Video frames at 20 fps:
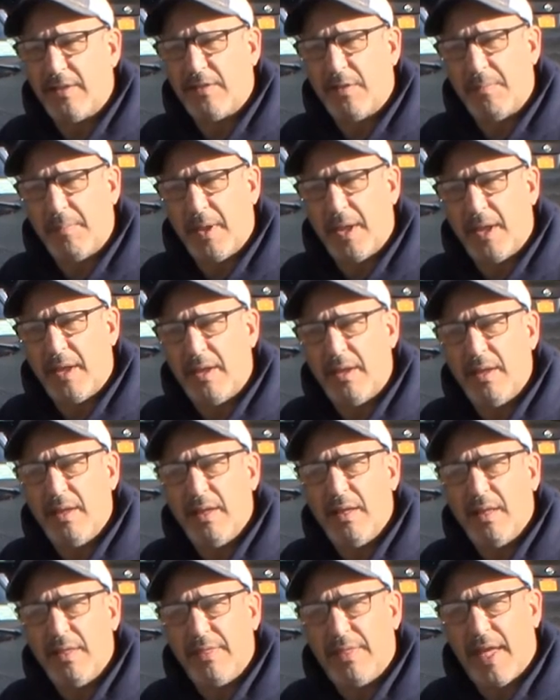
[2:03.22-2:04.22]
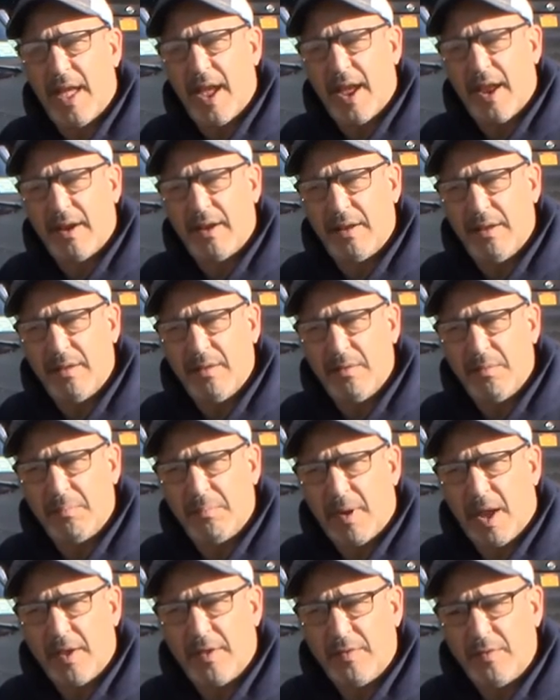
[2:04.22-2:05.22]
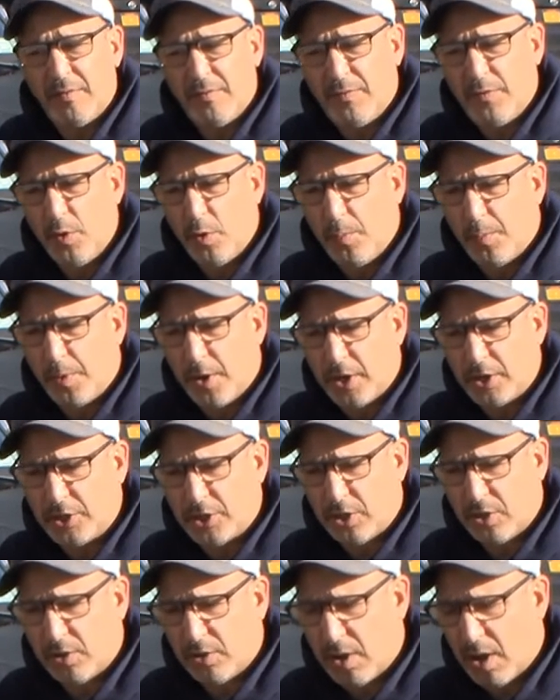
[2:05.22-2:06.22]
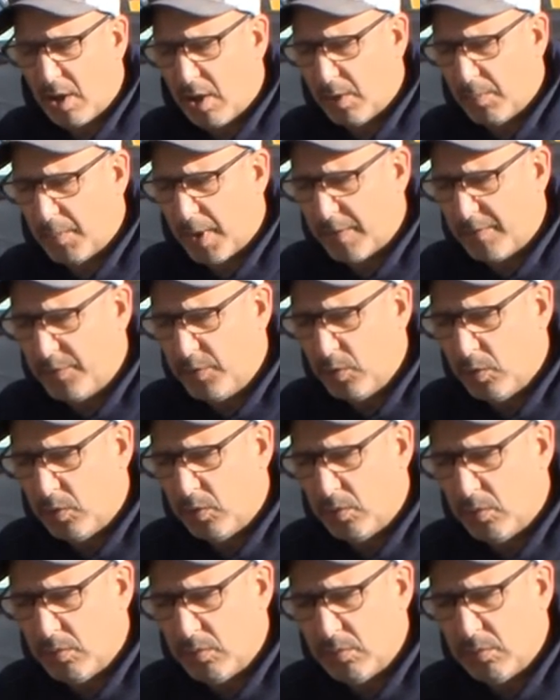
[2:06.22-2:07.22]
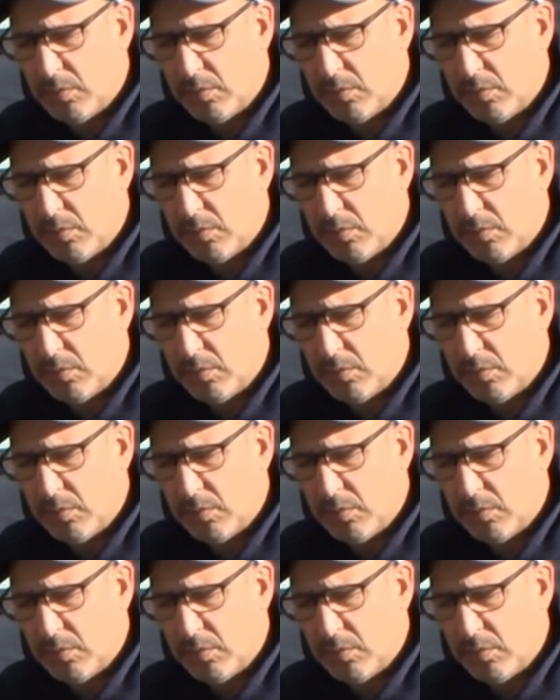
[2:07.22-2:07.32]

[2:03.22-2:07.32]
to me that my fuel pressure, uh, my fuel